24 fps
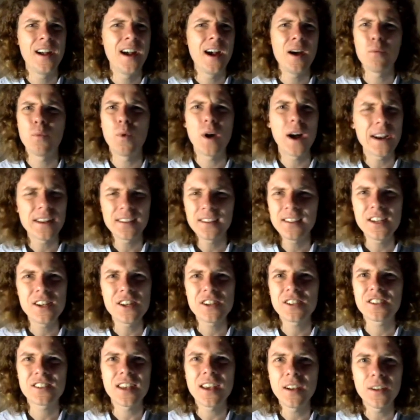Why doesn't he
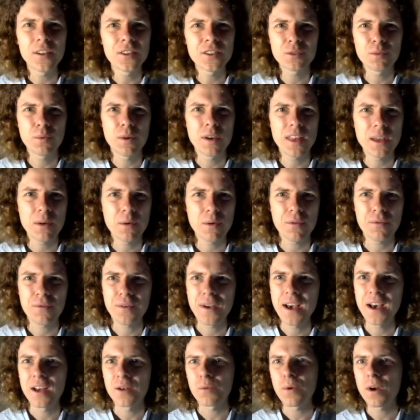just tell us where they were
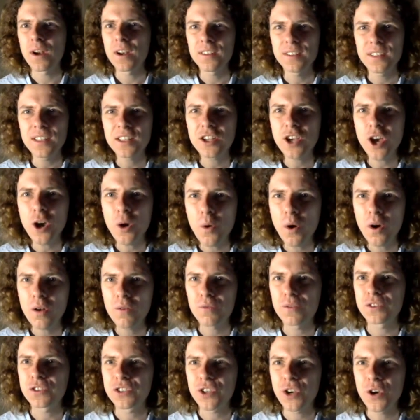found? Why does he go on
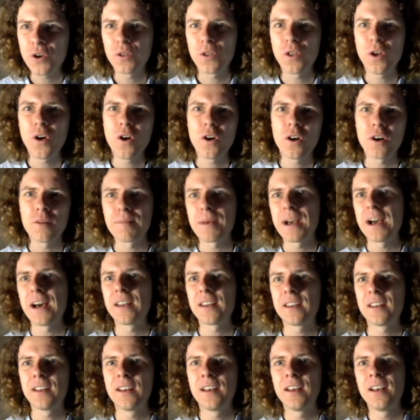for so long about,
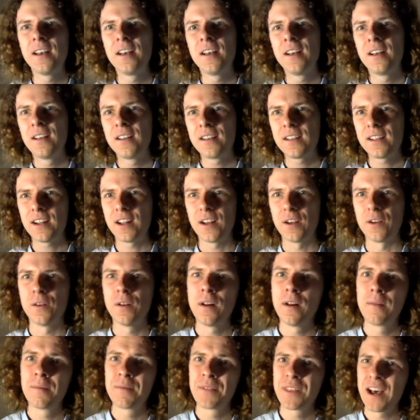you know,
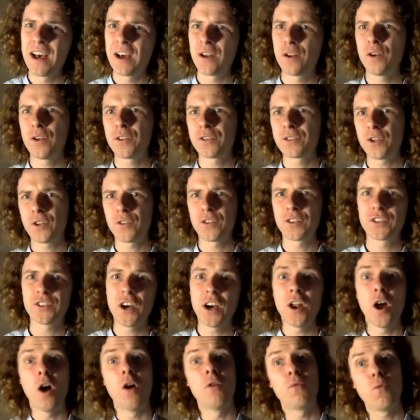unearthed on the
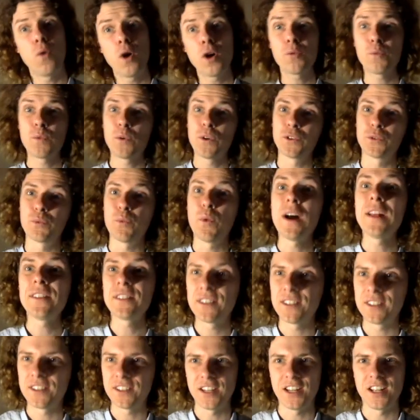site of what was once
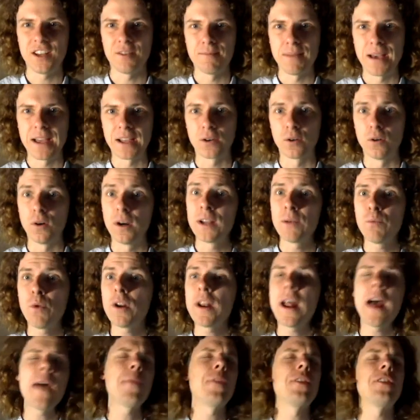the city of Bangor, in
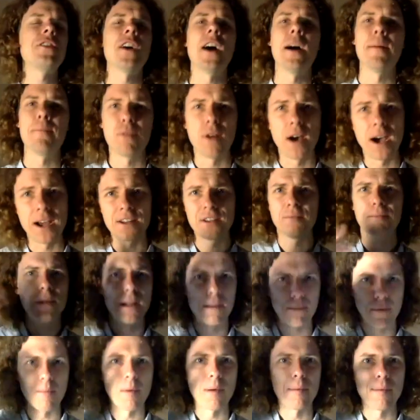what, at the time prior to
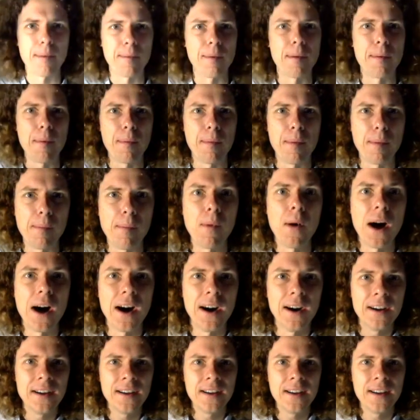blah, blah, blah, blah, blah, blah, blah, blah.